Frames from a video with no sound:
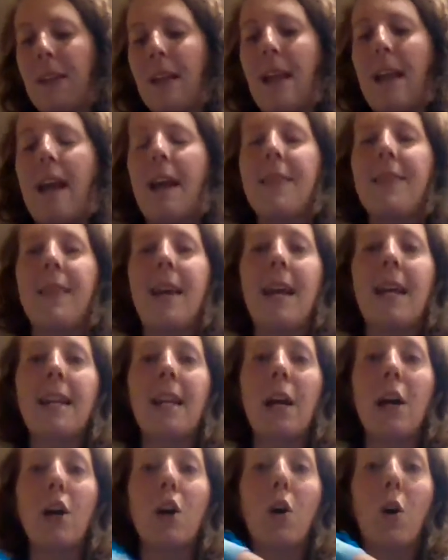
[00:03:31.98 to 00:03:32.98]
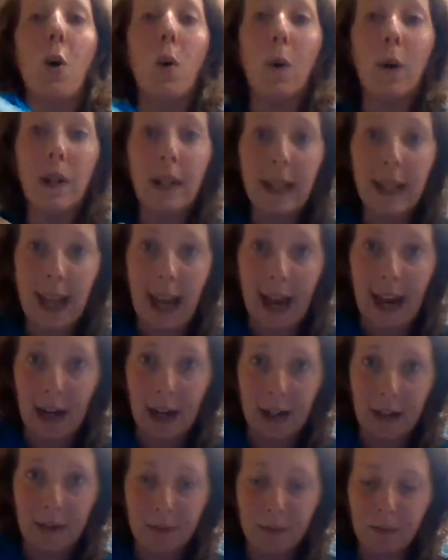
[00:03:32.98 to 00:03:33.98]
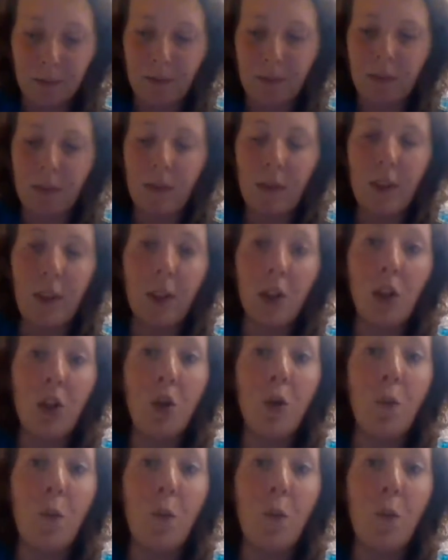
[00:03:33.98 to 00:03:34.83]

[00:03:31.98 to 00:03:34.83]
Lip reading: then cord care. You